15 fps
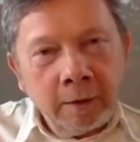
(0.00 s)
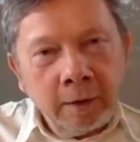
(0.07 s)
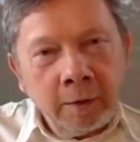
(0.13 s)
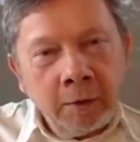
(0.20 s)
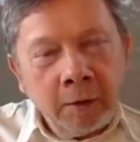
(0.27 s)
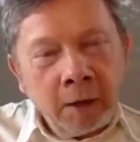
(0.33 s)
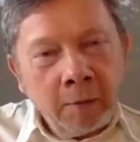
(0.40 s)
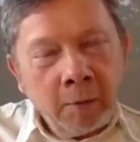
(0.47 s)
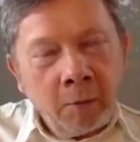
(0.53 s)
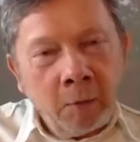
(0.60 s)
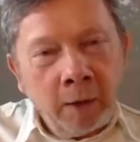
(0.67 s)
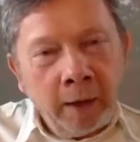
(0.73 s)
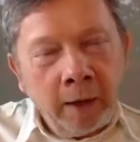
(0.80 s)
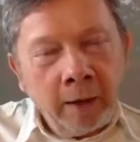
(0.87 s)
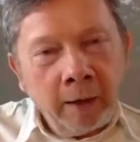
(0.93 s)
Become
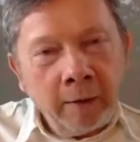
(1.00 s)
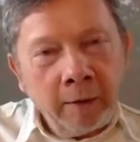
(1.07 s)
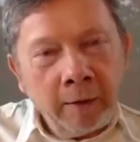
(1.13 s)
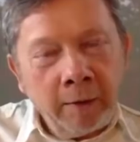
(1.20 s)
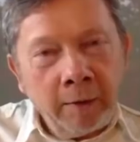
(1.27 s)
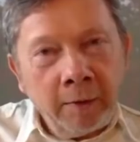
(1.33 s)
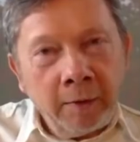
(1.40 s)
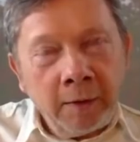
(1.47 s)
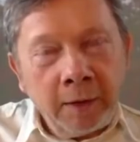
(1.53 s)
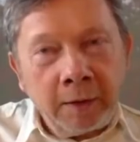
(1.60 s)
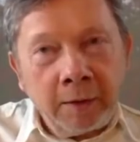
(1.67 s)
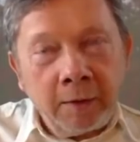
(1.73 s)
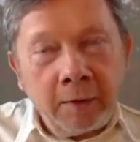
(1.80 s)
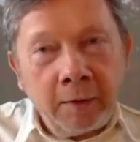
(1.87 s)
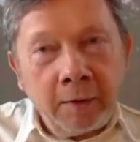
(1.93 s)
aware that
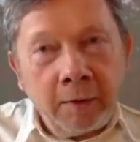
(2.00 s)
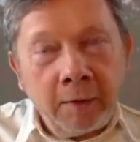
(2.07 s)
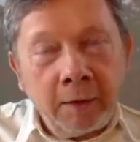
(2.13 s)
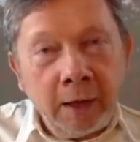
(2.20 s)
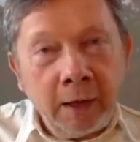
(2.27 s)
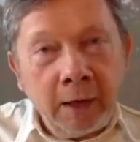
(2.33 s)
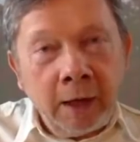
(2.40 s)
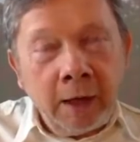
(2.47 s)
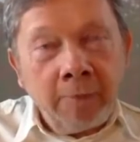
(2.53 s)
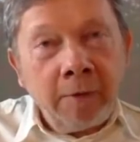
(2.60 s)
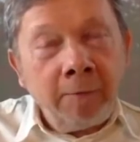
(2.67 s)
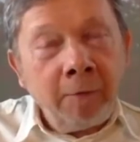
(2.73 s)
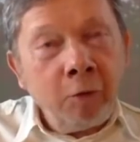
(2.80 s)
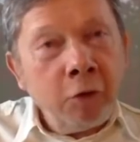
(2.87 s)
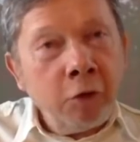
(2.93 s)
even
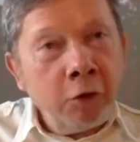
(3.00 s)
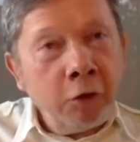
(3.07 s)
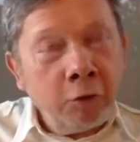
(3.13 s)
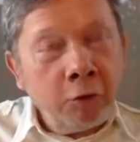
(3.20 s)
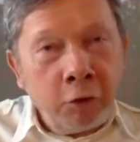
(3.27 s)
if you